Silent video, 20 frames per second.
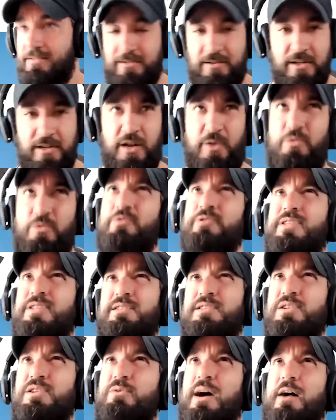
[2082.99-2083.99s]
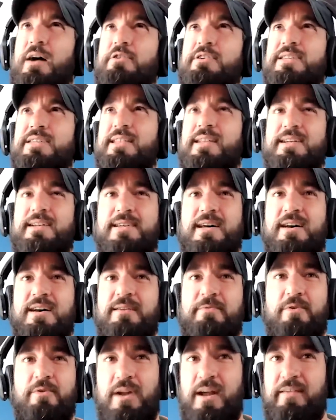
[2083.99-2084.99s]
you know what was it two hours at that
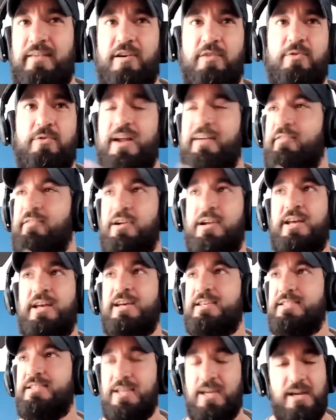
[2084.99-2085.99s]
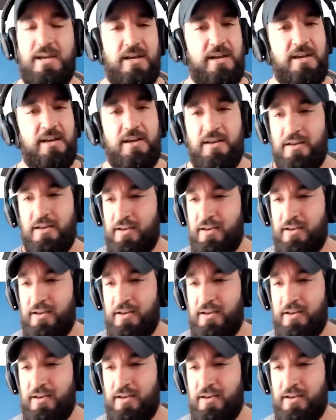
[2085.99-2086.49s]
time or whatever whatever it is hours, yeah.